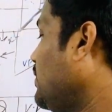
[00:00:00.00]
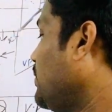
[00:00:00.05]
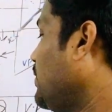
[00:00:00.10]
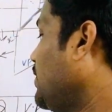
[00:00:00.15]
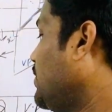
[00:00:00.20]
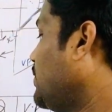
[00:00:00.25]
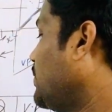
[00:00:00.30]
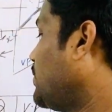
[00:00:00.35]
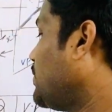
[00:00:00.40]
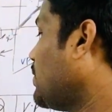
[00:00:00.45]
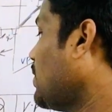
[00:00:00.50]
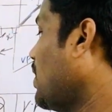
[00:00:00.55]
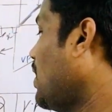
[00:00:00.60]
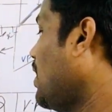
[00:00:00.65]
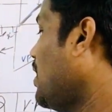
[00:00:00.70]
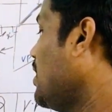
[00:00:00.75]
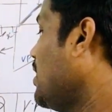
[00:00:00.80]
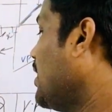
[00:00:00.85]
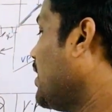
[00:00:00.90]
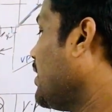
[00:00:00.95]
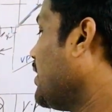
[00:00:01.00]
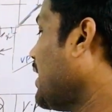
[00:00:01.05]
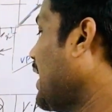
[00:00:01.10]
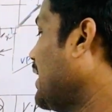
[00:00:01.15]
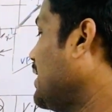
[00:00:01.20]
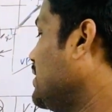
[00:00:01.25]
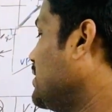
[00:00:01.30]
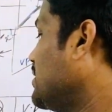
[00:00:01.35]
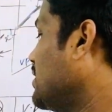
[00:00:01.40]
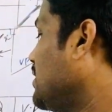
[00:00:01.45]
you need to draw
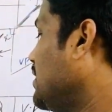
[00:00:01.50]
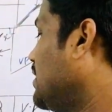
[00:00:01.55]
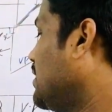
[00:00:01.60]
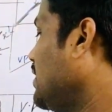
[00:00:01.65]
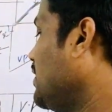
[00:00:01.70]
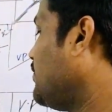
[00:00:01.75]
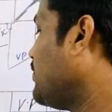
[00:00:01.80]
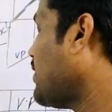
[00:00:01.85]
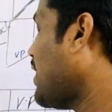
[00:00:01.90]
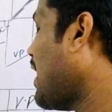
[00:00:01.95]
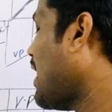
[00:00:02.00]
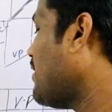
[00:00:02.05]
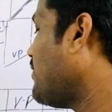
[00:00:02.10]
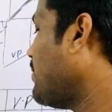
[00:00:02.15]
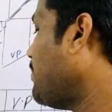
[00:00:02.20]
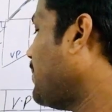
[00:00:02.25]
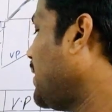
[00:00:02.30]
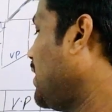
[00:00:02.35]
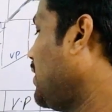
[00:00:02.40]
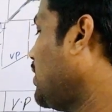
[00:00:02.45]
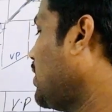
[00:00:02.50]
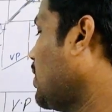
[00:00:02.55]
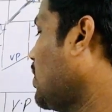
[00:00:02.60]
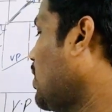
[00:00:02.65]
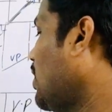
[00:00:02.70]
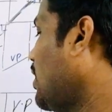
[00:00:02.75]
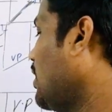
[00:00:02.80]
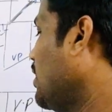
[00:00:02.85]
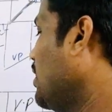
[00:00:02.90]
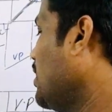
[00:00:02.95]
90 degree. If you have a
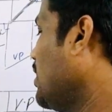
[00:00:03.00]
pentagon,